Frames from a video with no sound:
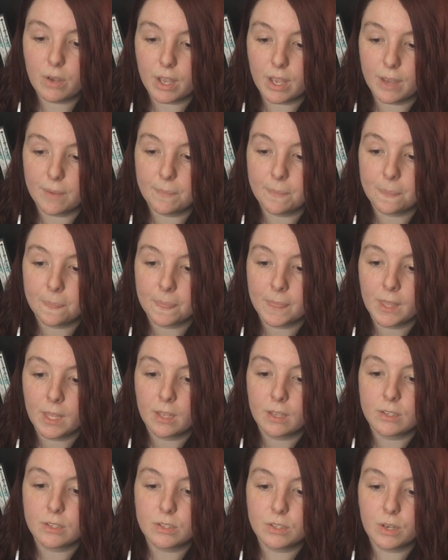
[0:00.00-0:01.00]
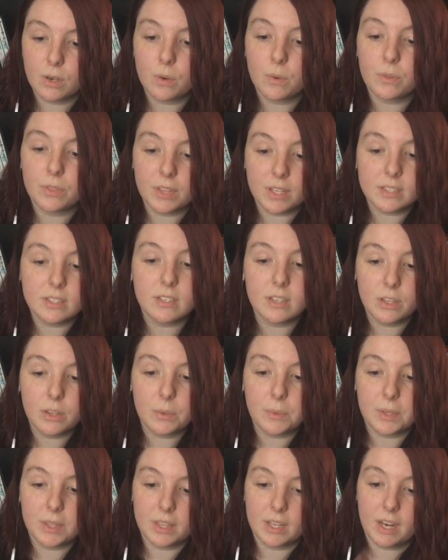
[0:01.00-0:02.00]
Okay. So that's
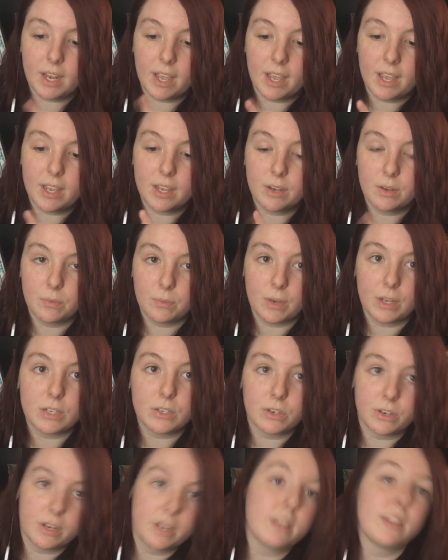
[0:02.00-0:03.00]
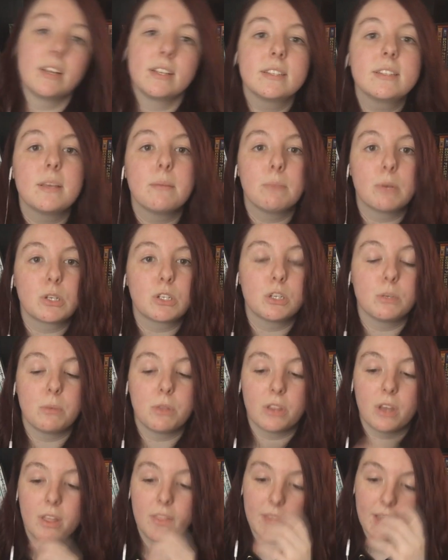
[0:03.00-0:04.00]
another one that I read during that same
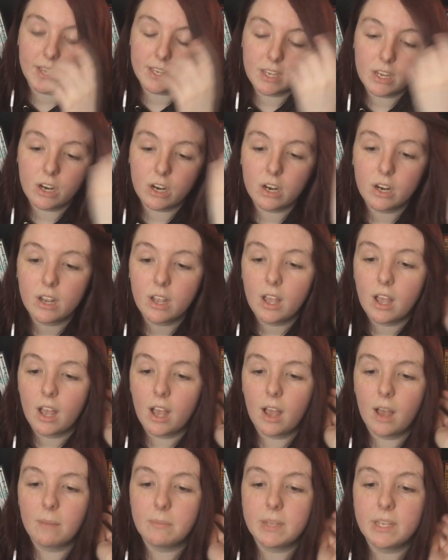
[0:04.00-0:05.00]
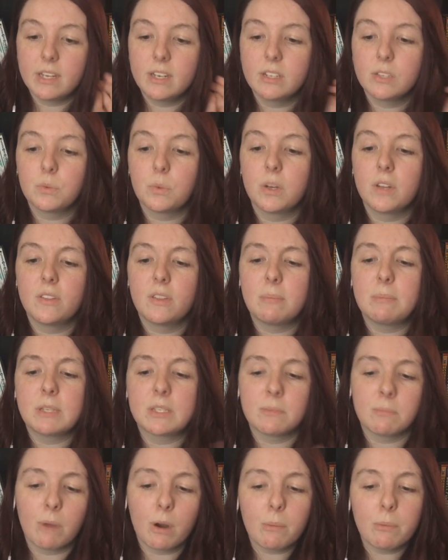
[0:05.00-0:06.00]
booktubeathon that year. Um, it is one of the
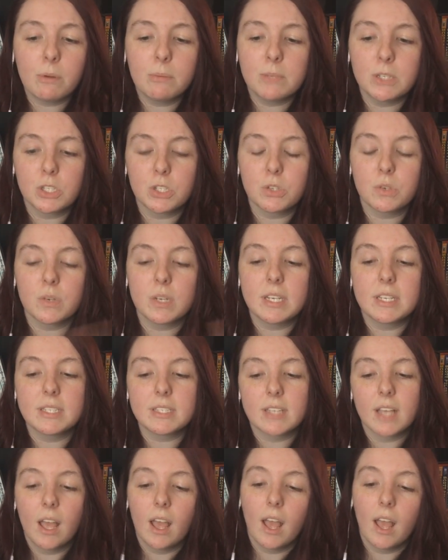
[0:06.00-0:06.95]
Miss Marple mysteries.